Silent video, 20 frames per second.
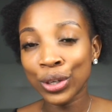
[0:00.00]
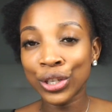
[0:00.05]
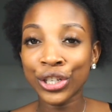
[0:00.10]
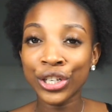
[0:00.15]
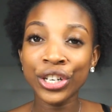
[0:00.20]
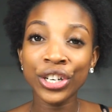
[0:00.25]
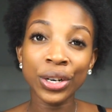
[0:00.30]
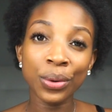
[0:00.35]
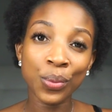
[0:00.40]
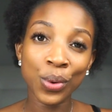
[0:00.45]

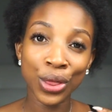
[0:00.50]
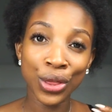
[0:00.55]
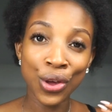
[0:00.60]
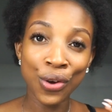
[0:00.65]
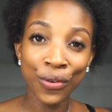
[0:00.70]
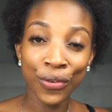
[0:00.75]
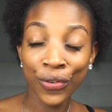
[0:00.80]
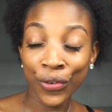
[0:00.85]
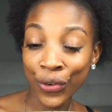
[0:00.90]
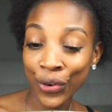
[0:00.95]
share it with
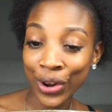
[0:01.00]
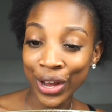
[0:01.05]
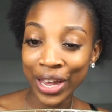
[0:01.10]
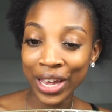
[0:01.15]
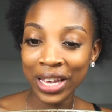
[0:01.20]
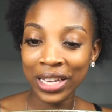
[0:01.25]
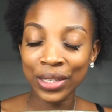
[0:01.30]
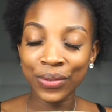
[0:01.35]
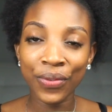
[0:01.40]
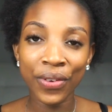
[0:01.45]
your
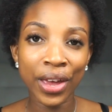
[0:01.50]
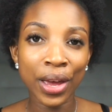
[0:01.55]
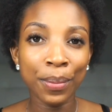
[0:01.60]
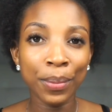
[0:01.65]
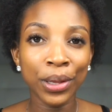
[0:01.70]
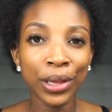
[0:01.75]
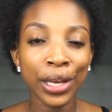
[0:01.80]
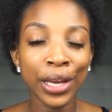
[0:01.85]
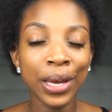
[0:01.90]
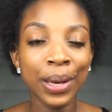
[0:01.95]
friends,
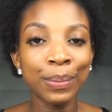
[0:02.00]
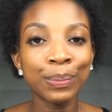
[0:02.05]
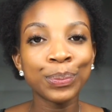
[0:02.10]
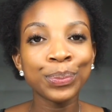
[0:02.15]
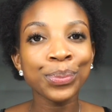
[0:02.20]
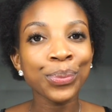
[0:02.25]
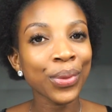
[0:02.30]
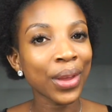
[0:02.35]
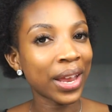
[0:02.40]
family,